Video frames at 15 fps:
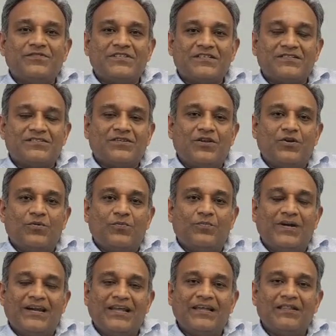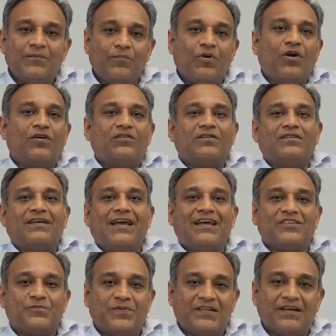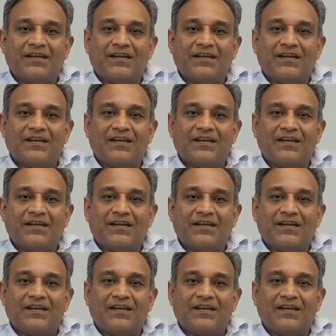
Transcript: which is building the block as per